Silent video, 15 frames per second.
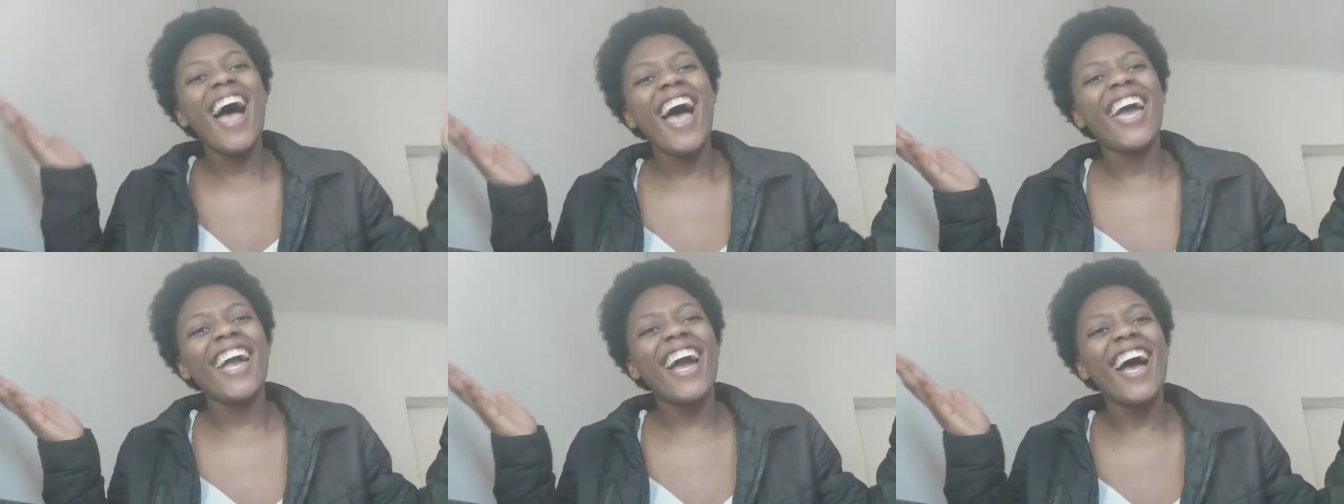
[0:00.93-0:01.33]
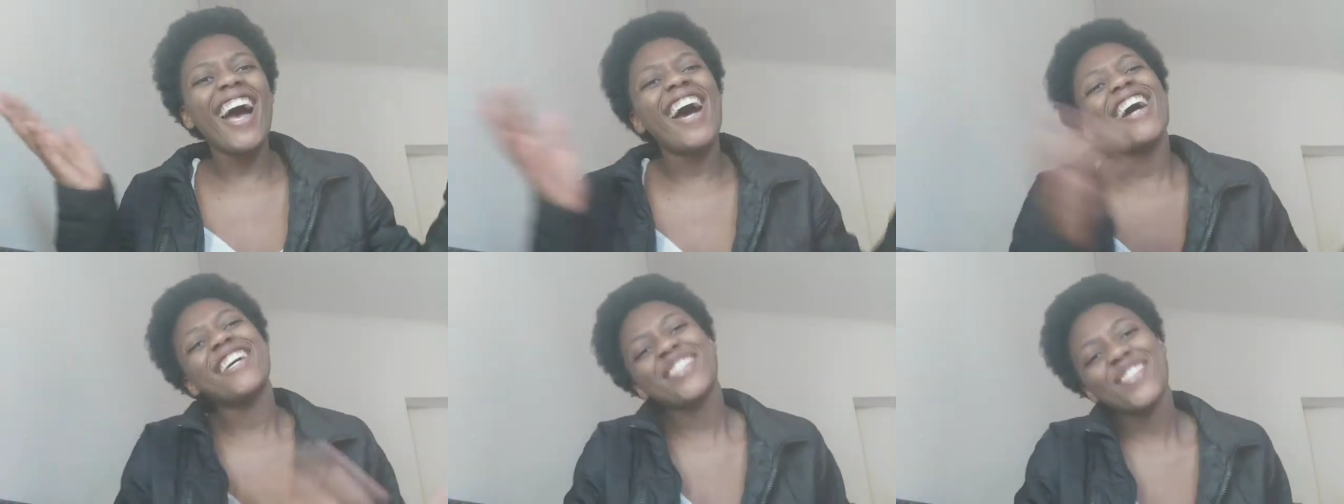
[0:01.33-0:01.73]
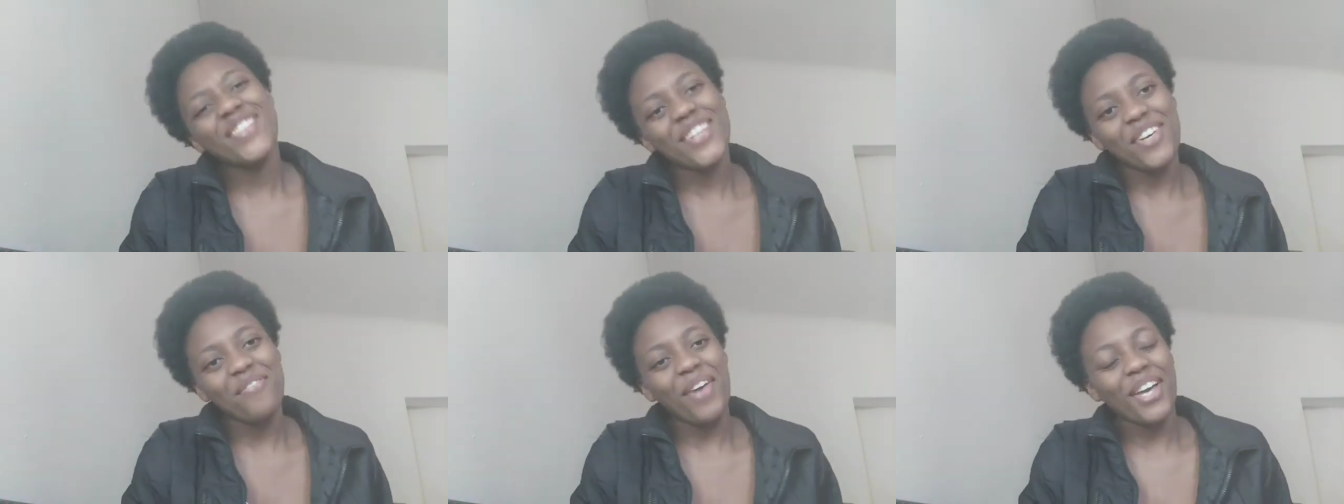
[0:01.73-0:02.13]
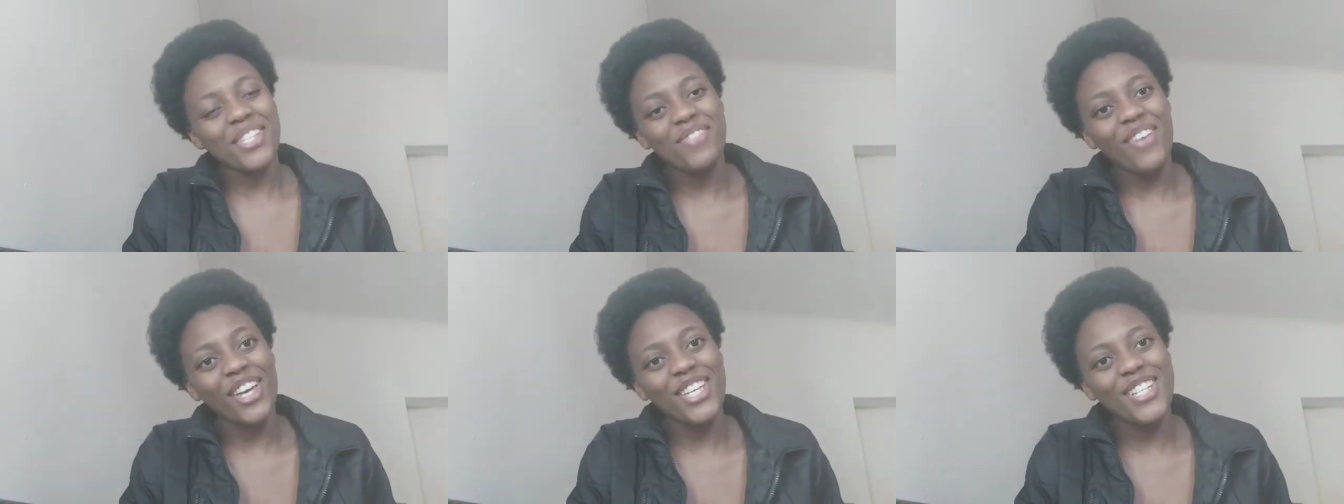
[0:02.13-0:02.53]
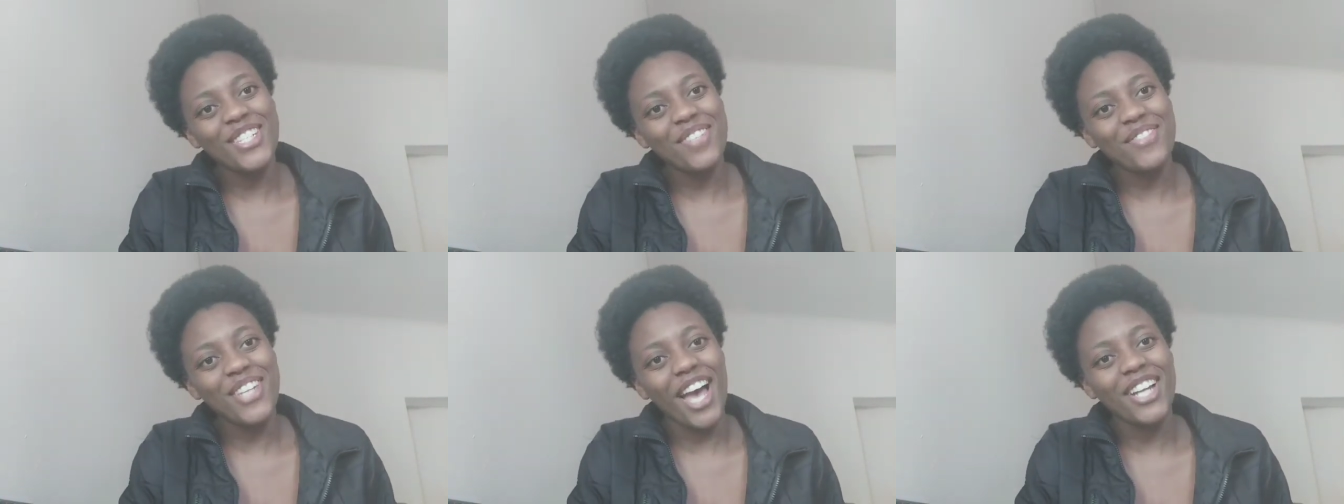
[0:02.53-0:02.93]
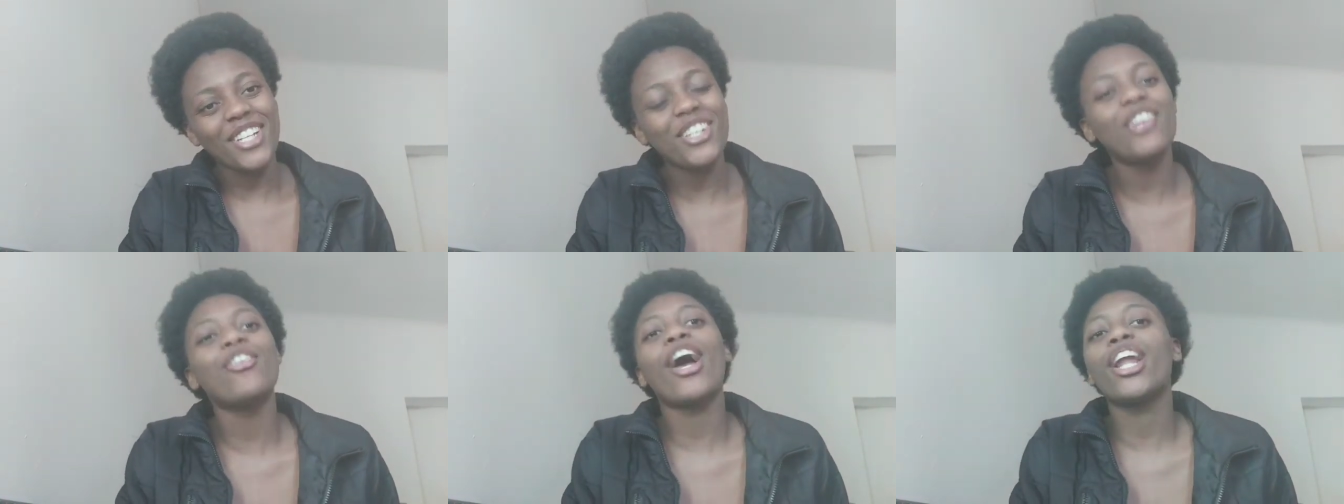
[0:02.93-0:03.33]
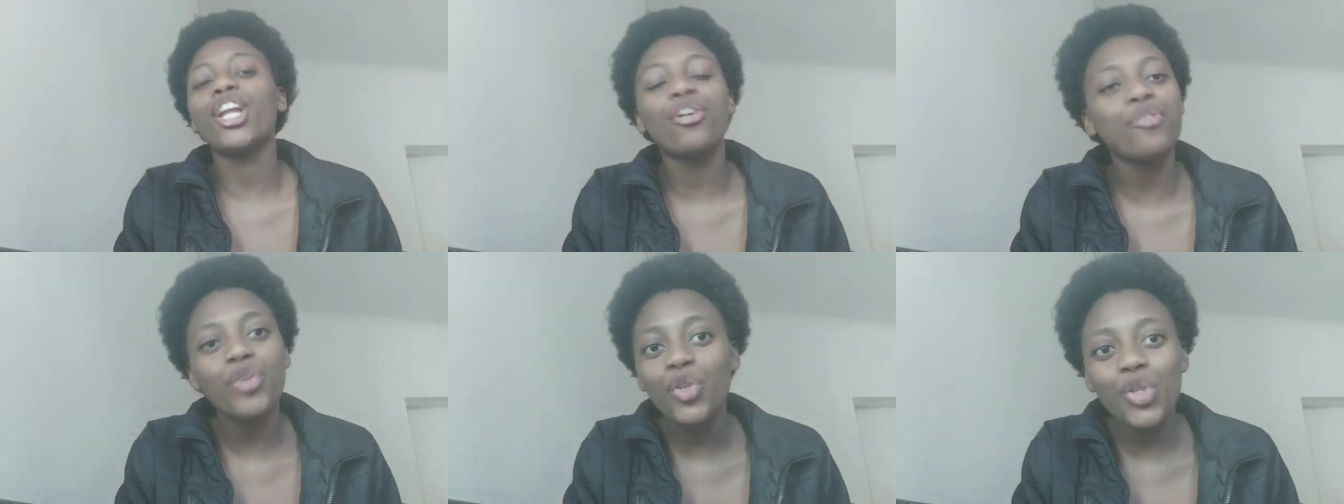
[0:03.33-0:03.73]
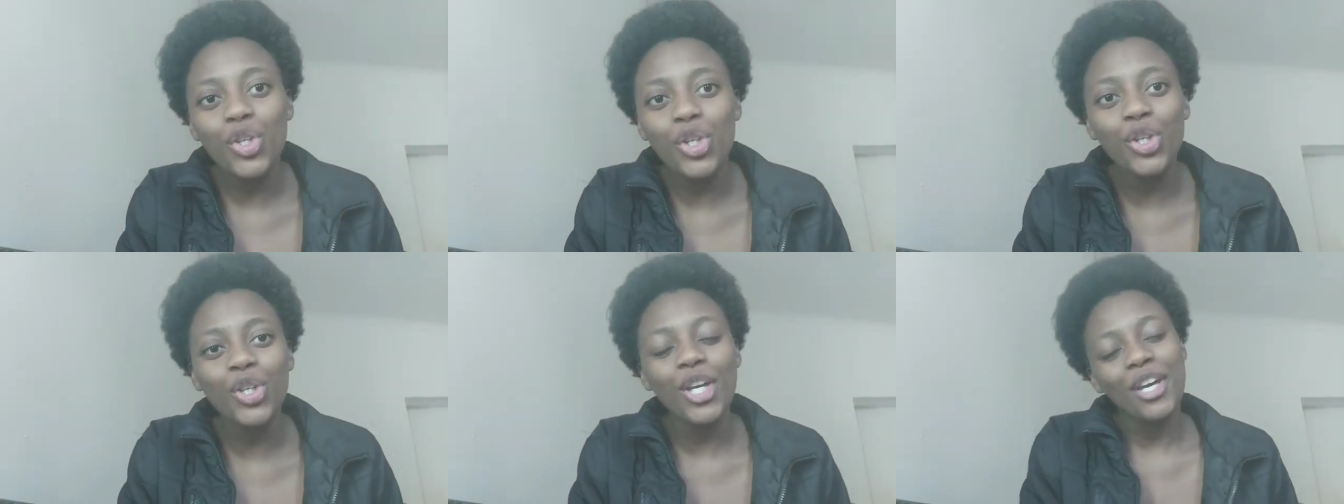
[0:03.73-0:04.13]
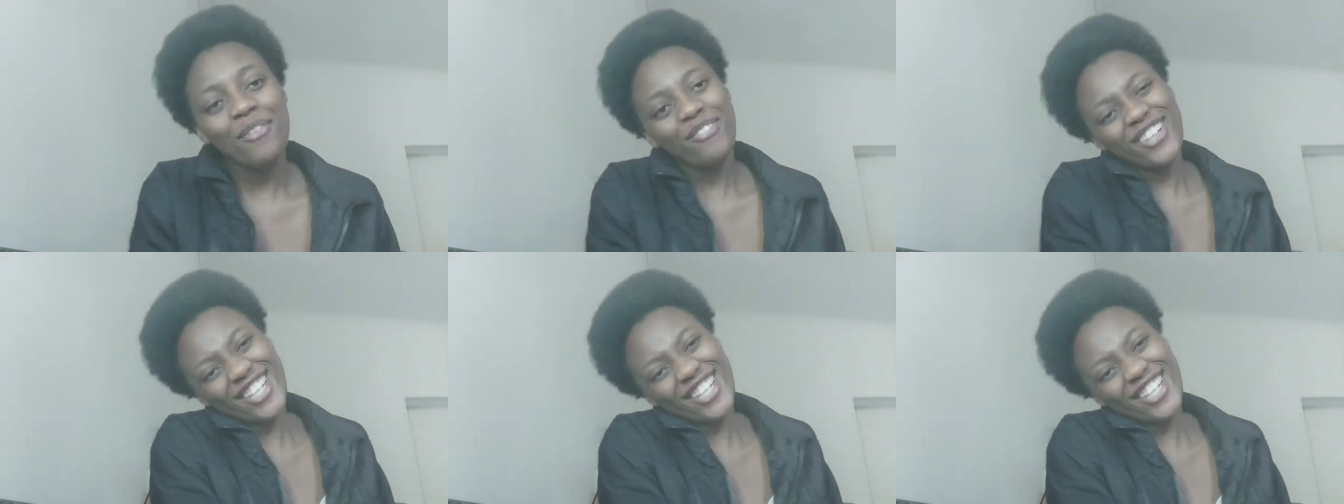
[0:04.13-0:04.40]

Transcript: Hi guys, welcome back to my YouTube channel, and if you're new,